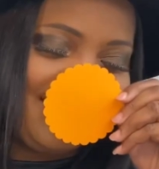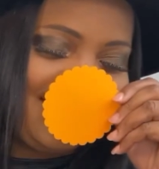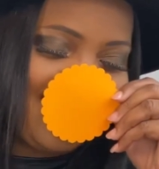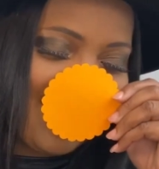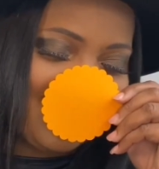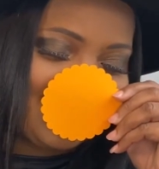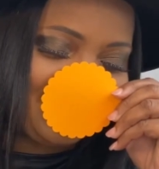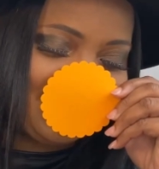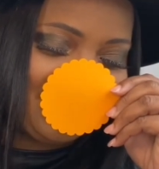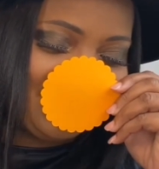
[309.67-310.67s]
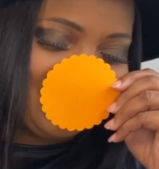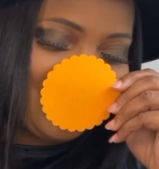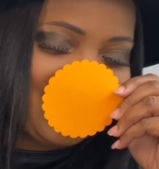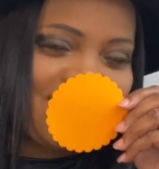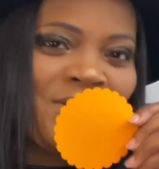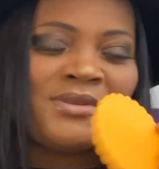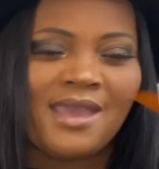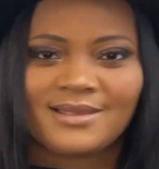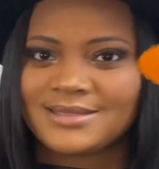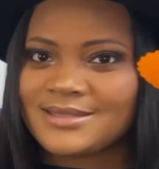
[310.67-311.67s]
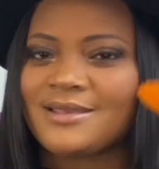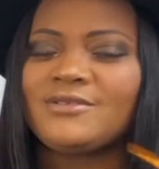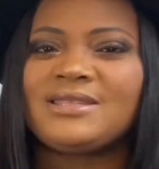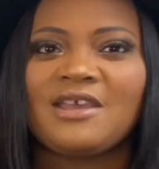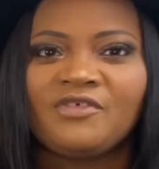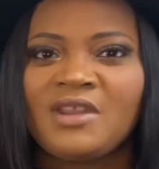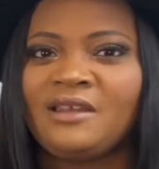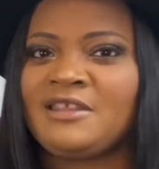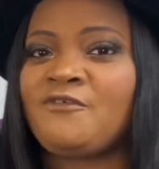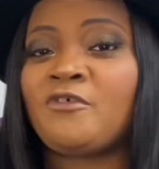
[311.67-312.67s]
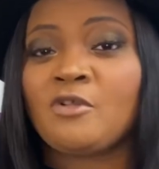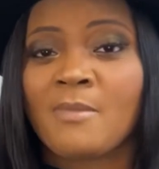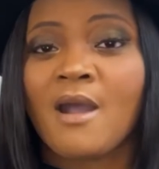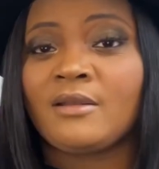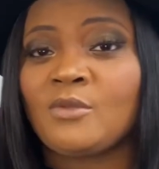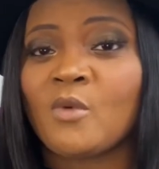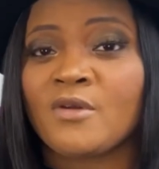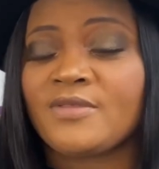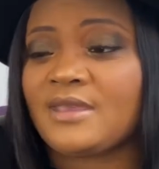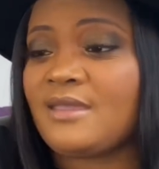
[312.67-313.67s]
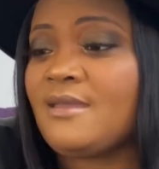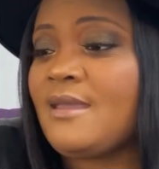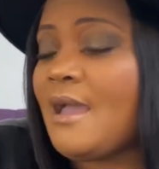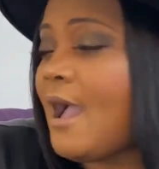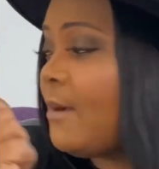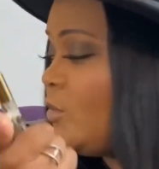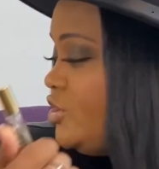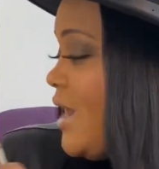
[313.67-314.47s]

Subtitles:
Yeah. So yes, definitely full bottle worthy, which